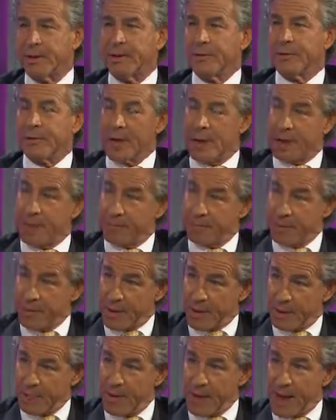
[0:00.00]
She had
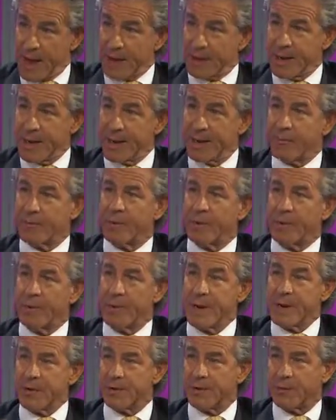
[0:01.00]
a bad hip from
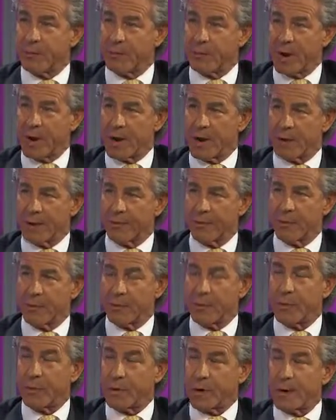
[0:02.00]
years of running. For
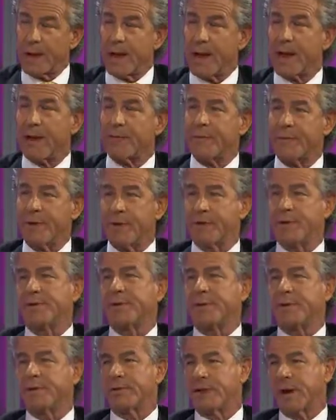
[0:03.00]
3.5 years,
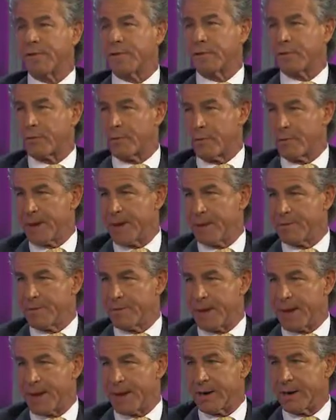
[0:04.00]
she suffered from hip
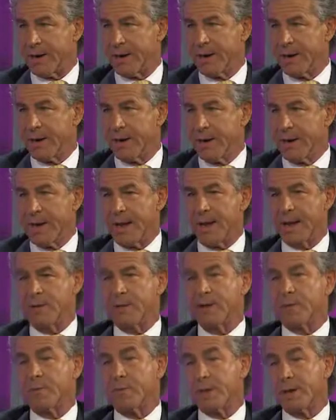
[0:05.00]
pain. And
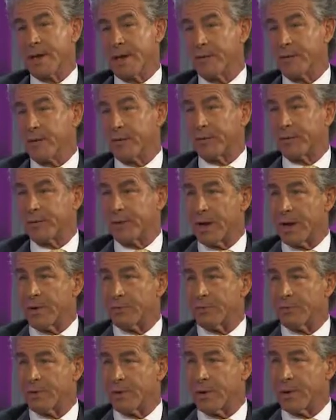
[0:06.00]
then we gave her a cell
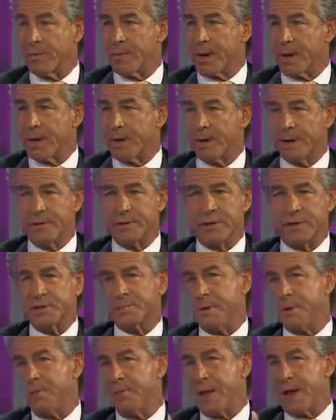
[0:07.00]
treatment, and she's
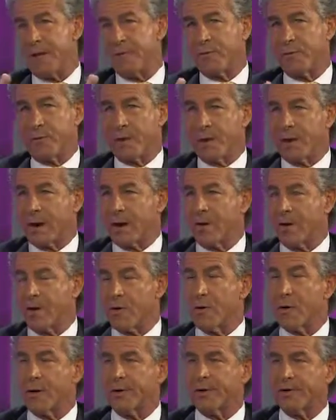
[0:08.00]
been pain-free now
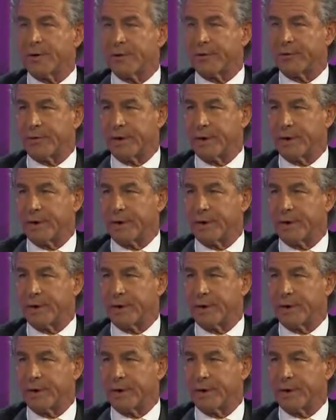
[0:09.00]
going on 6